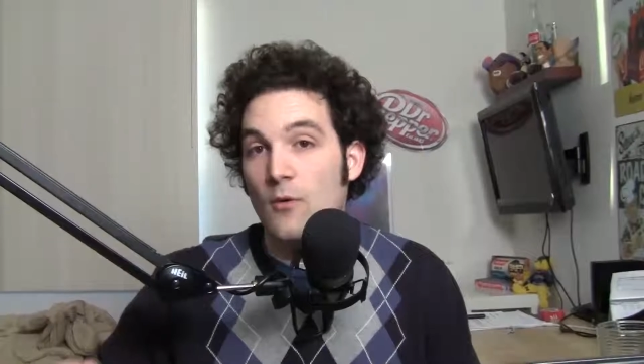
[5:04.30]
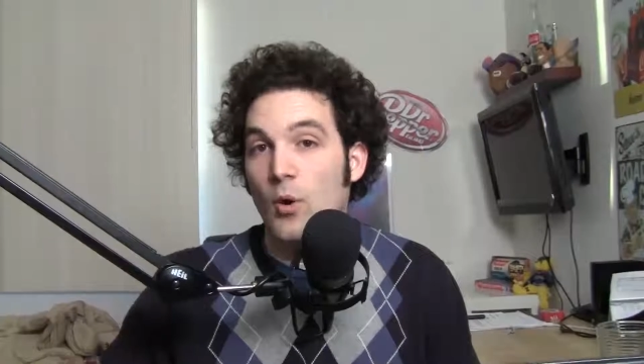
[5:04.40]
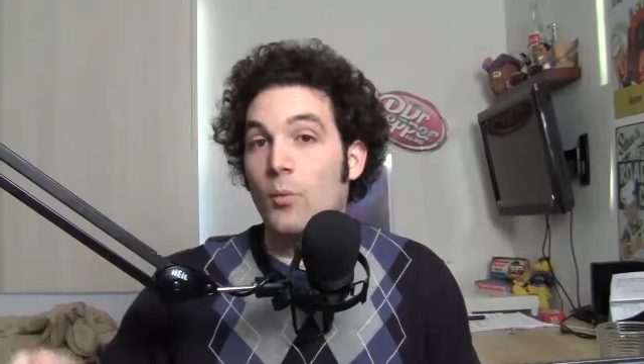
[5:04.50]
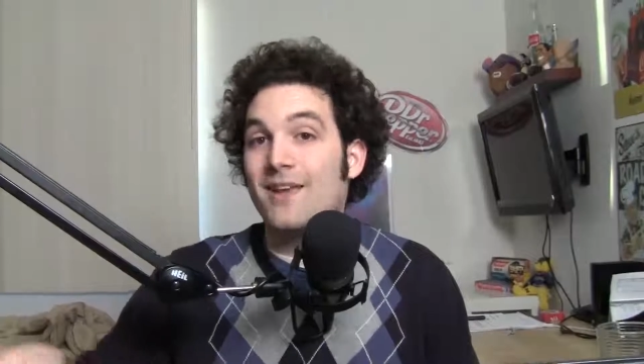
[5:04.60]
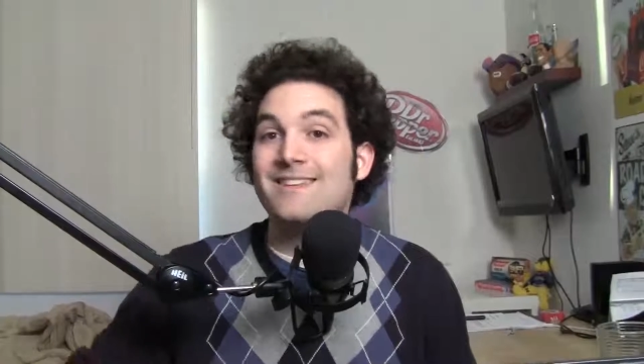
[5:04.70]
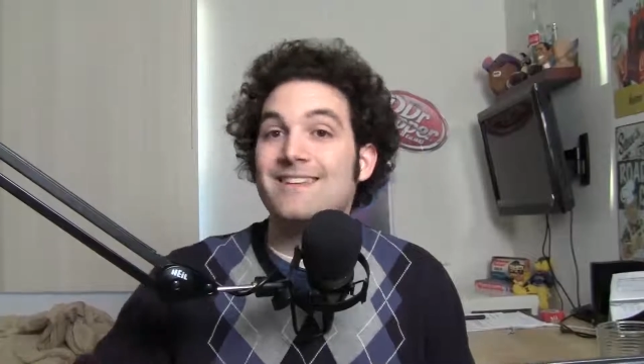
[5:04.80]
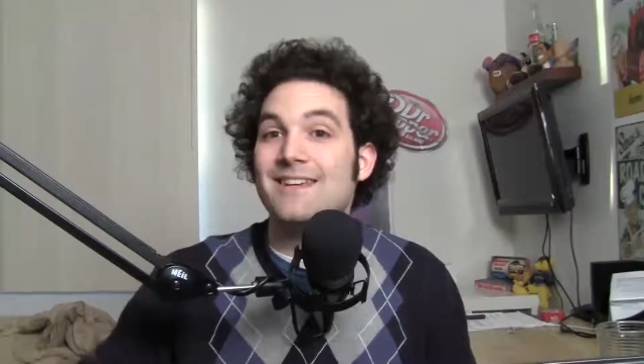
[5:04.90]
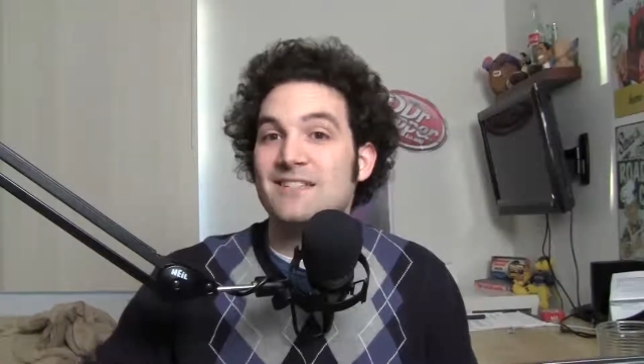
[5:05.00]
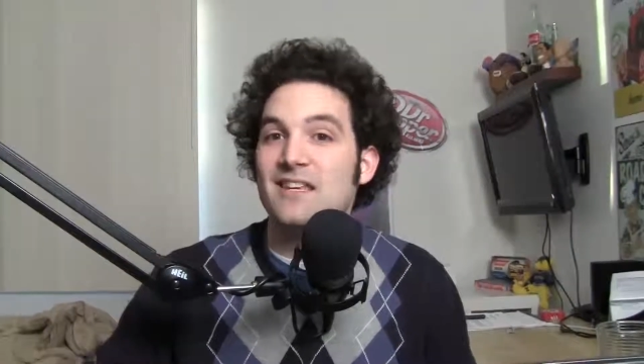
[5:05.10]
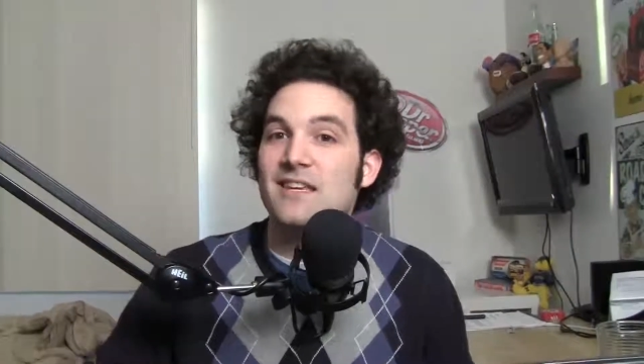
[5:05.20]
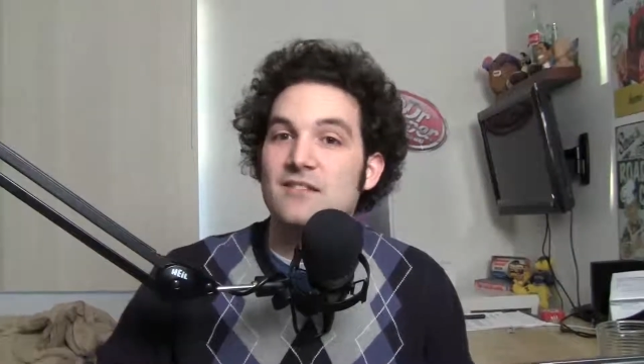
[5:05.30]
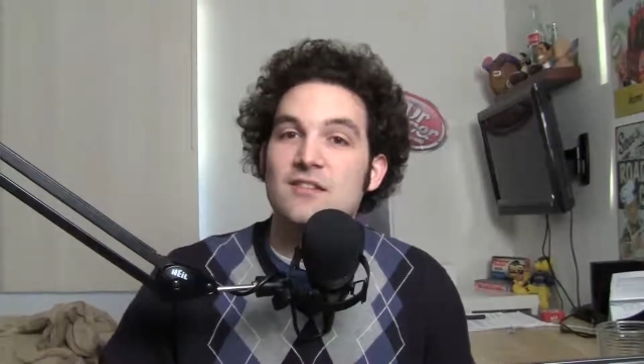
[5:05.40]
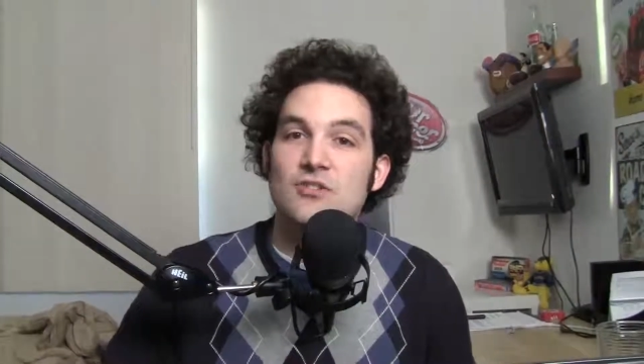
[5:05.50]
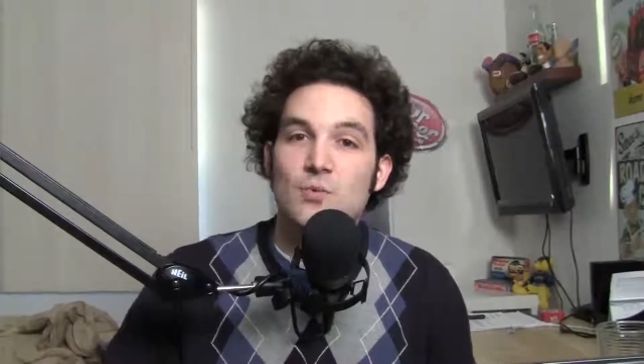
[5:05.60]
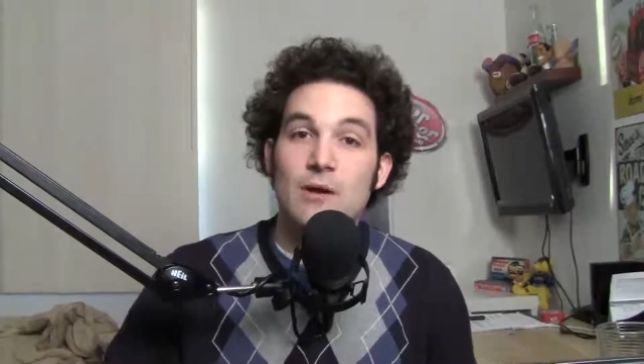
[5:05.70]
what we see as the
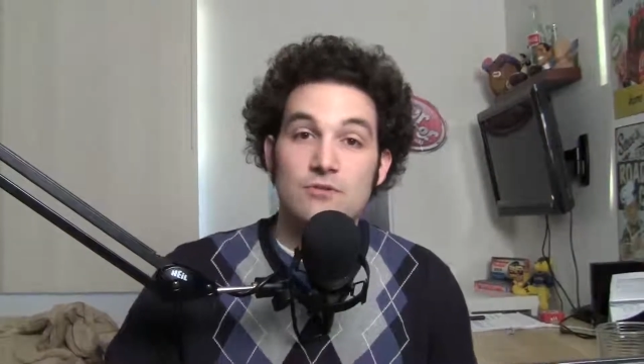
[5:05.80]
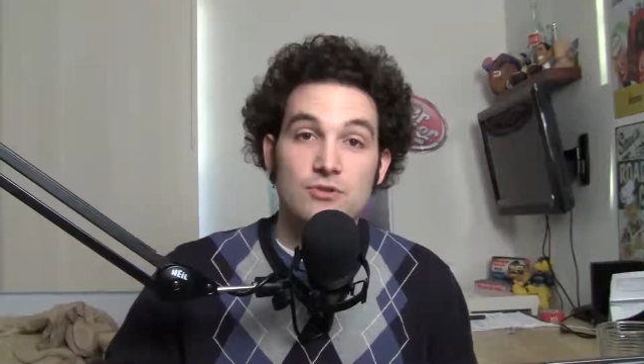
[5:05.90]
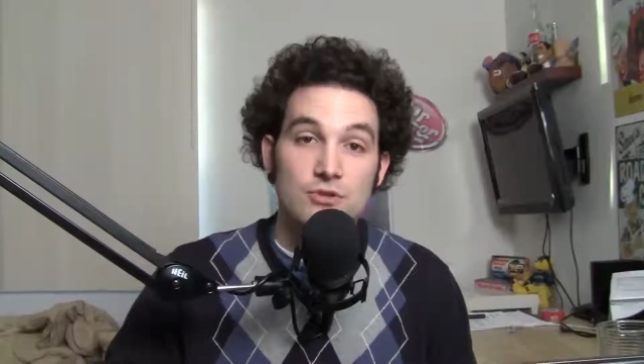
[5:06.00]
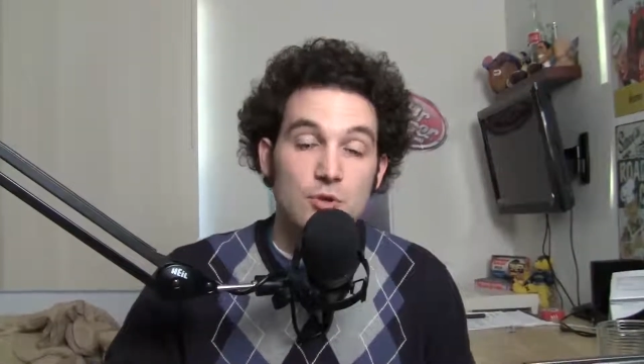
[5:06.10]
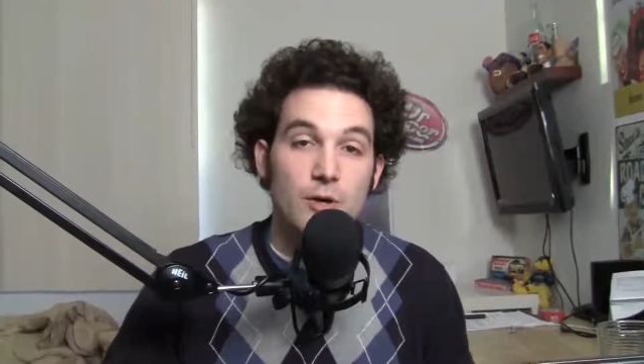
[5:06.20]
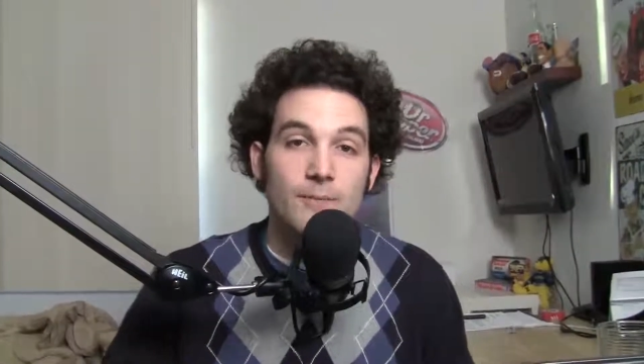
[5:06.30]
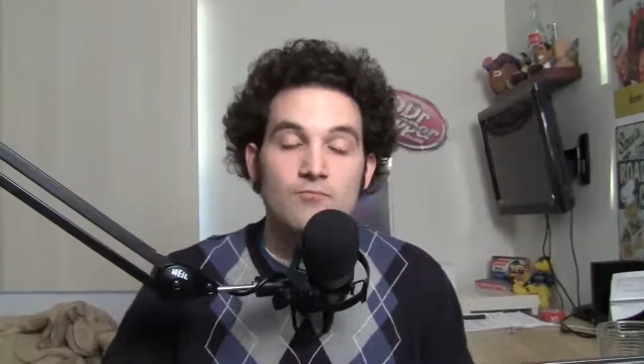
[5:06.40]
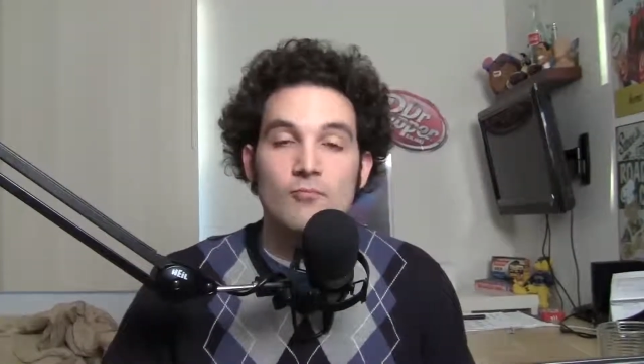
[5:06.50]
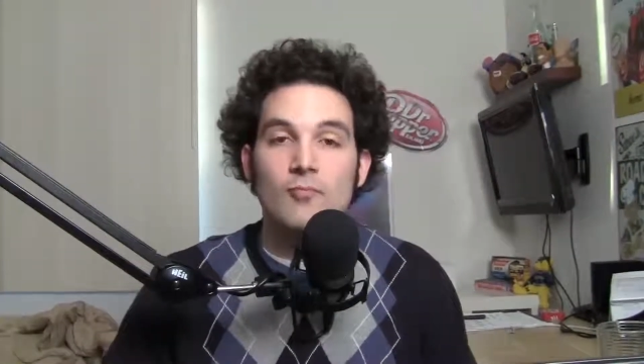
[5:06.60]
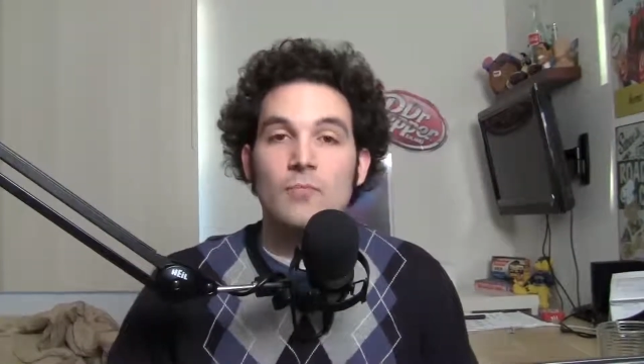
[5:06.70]
easiest route to do it.